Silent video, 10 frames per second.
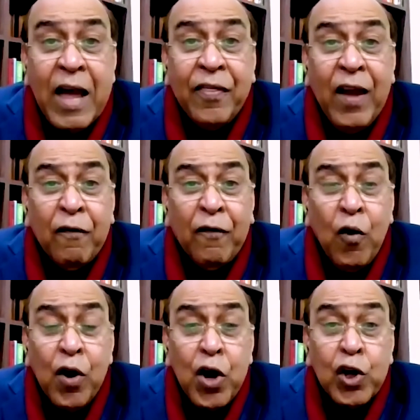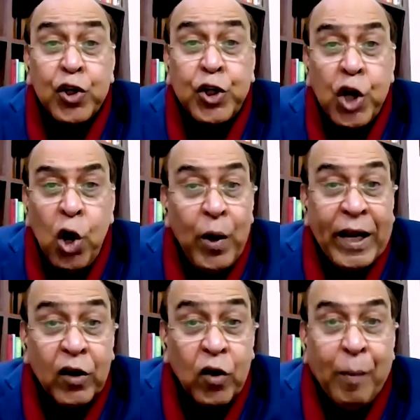And therefore,
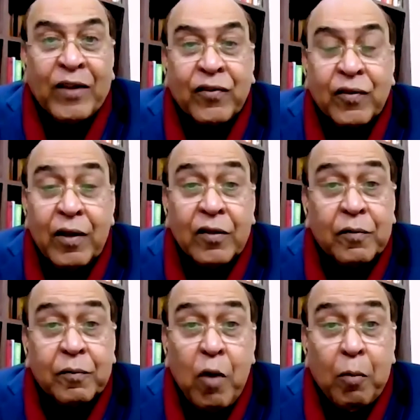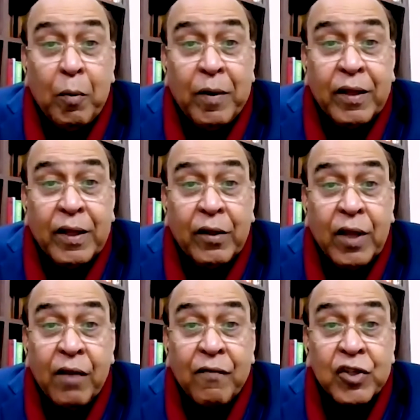geo-economics is probably the
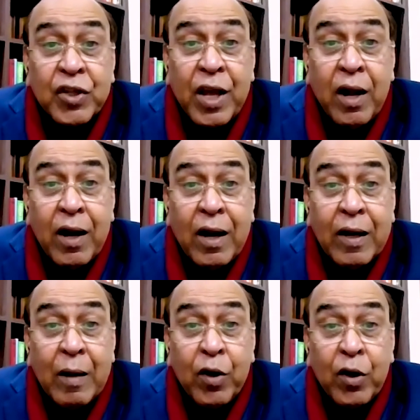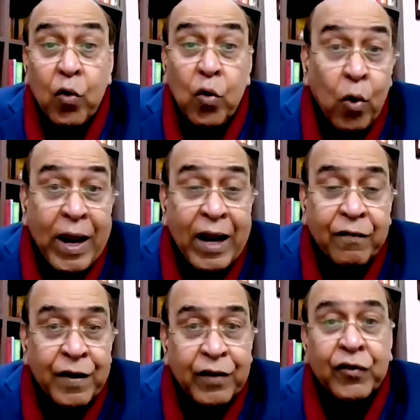thing which they are attempting to look
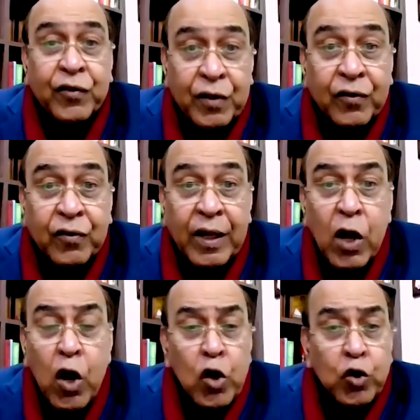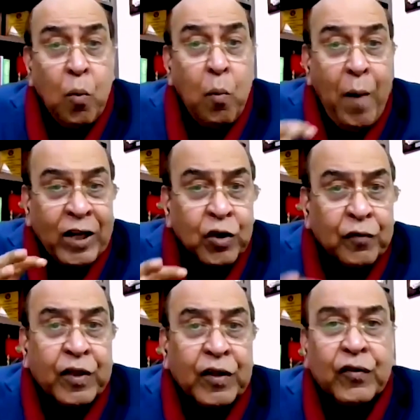at very seriously. So much
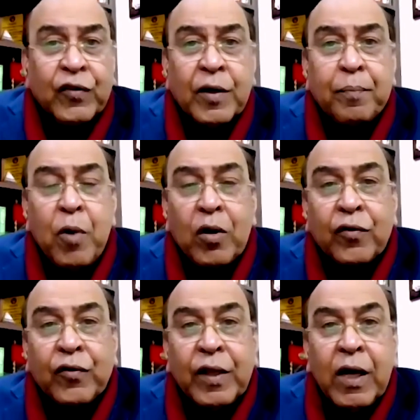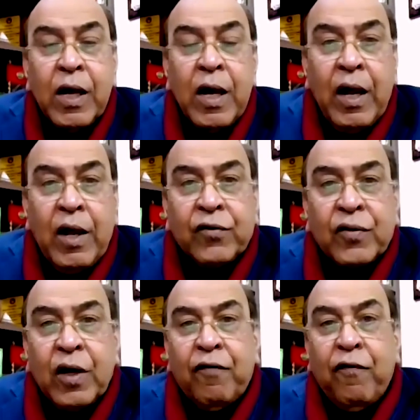of this policy
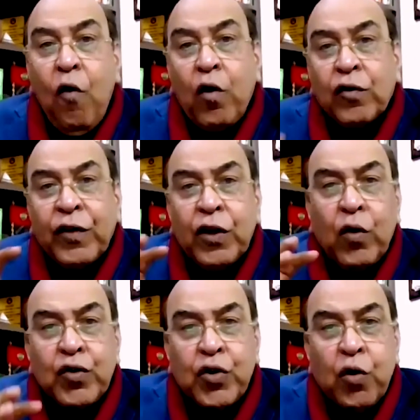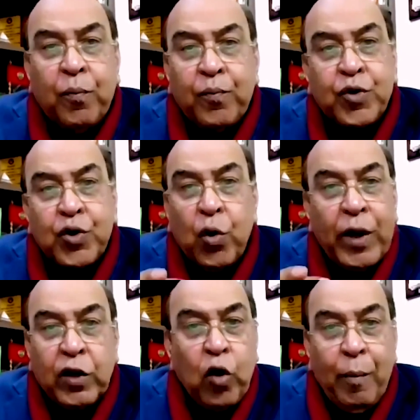is focusing on
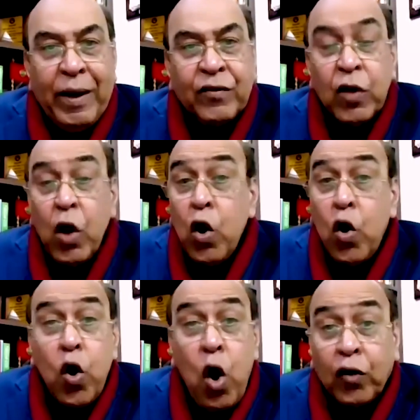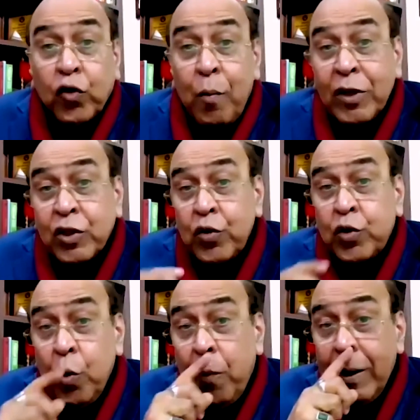geo-economics, not so much
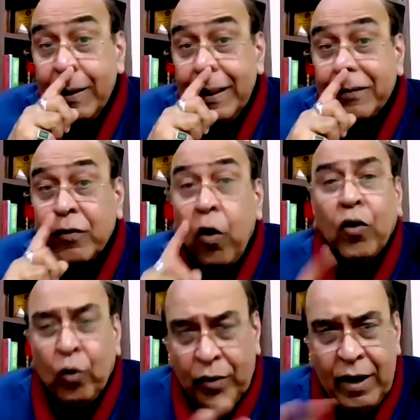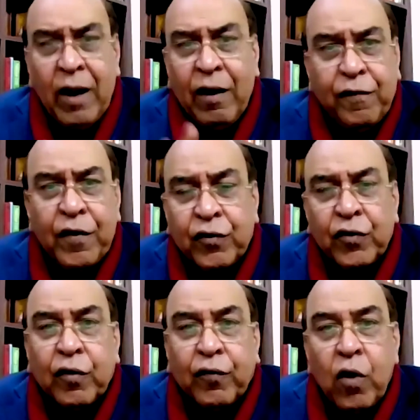on geopolitics, although there are
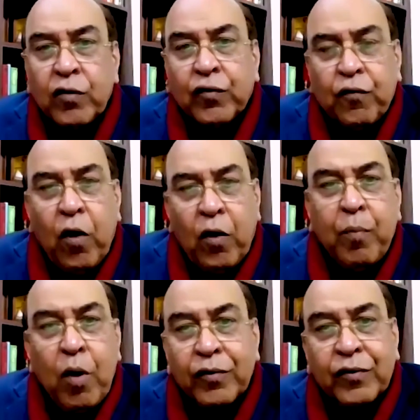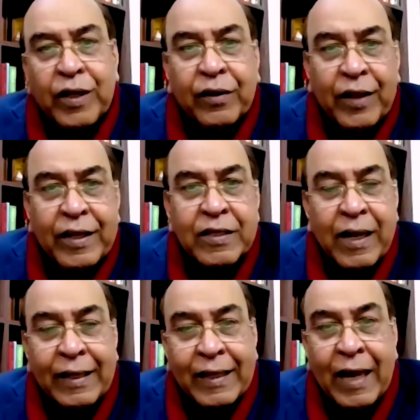references, of course, to foreign policy and
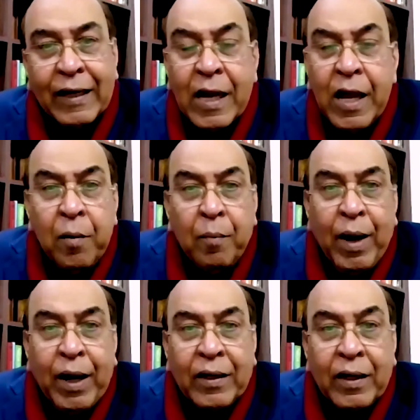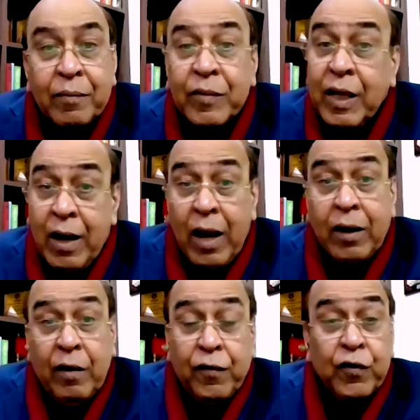things like that. But there
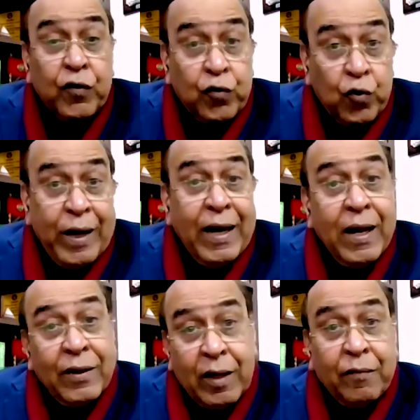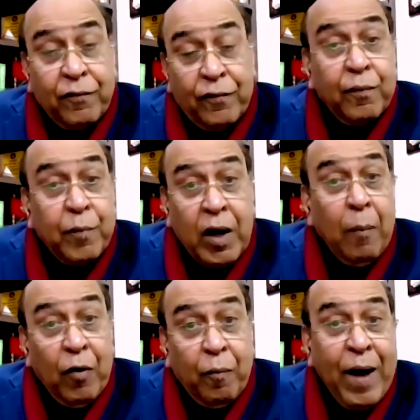are references to India. There are a
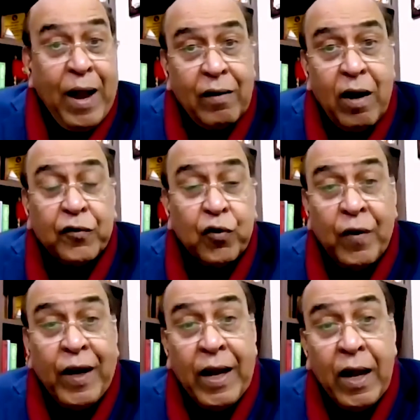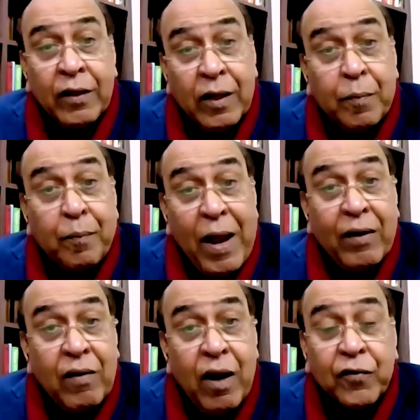couple of paragraphs of India. There are
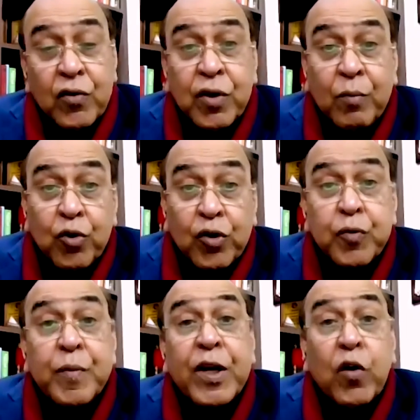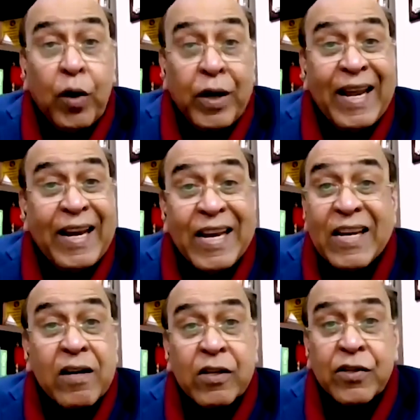paragraphs on Jammu and Kashmir, on
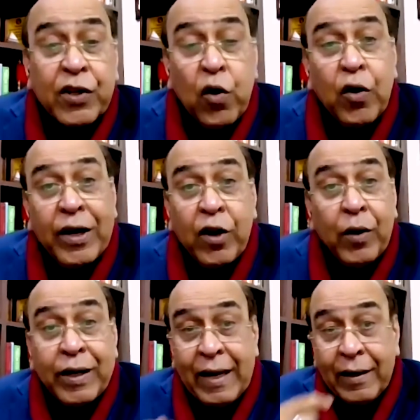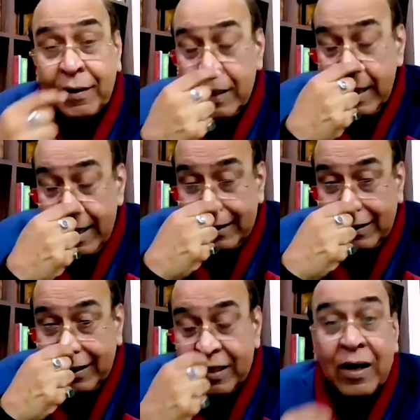internal security, on terror,
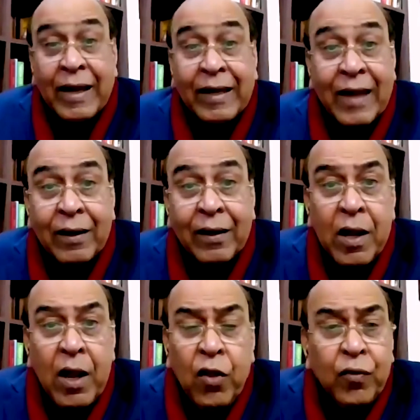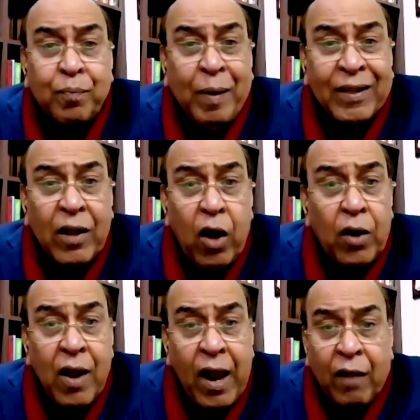and things like that. But
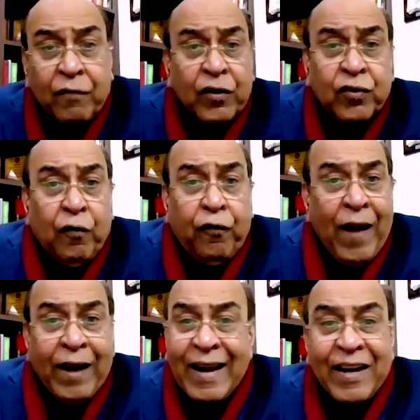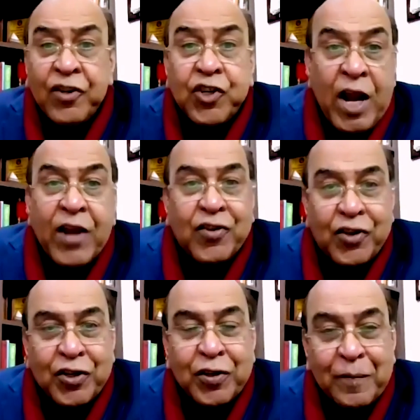none of this reflect any
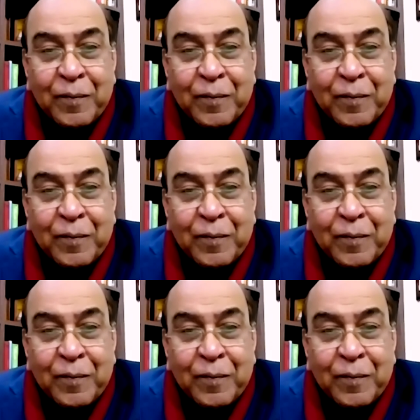change.